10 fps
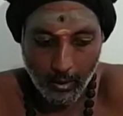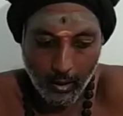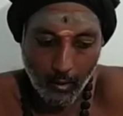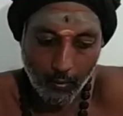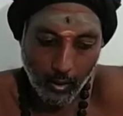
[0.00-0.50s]

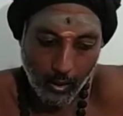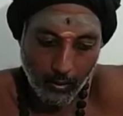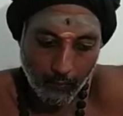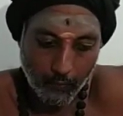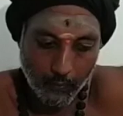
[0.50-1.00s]
In our
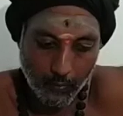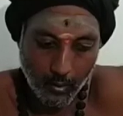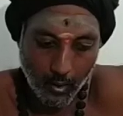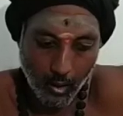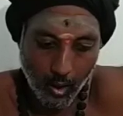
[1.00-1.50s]
life,
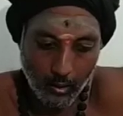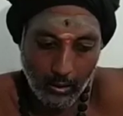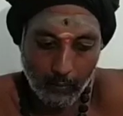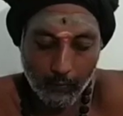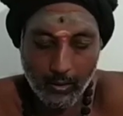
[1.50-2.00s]

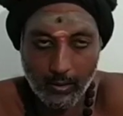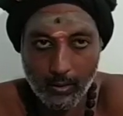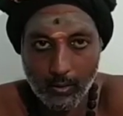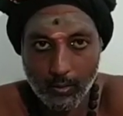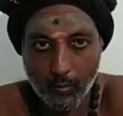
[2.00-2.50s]
lot of
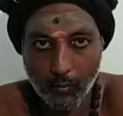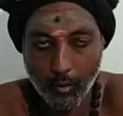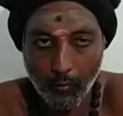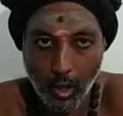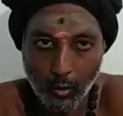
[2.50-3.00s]
things
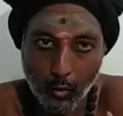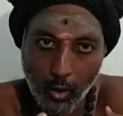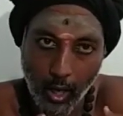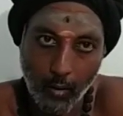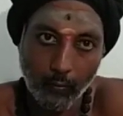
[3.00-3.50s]
we want
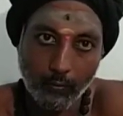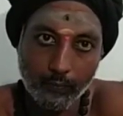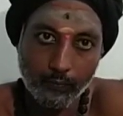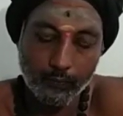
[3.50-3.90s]
to have,